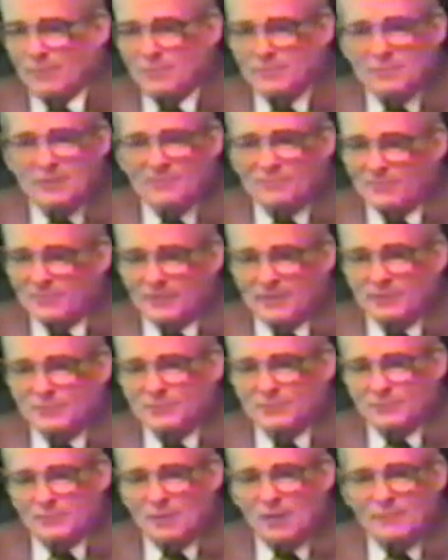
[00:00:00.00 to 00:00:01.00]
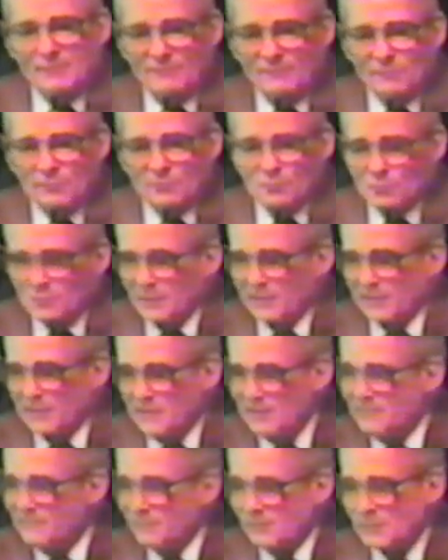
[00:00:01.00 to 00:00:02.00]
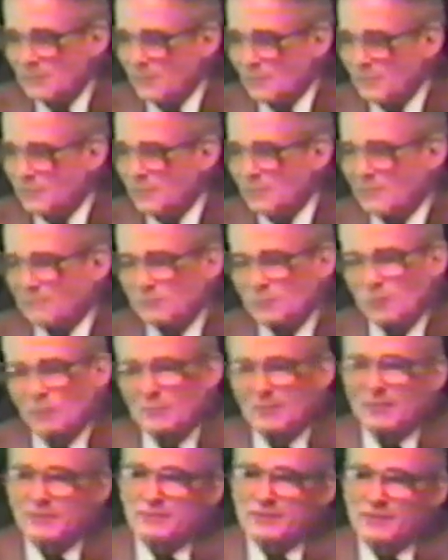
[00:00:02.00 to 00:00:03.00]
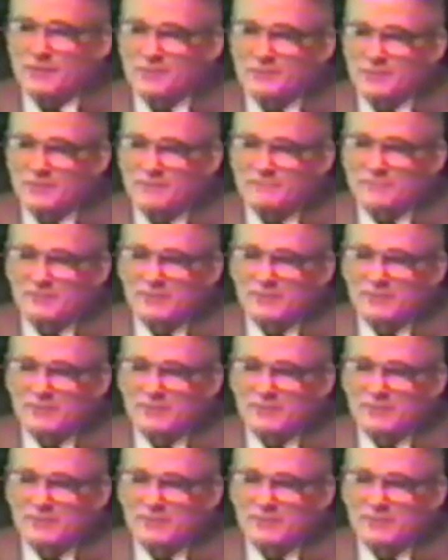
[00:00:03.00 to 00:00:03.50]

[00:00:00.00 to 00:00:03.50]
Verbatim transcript: It's nothing to us, you know. I mean, if you're saved, you know, you don't have to go that kind of stuff.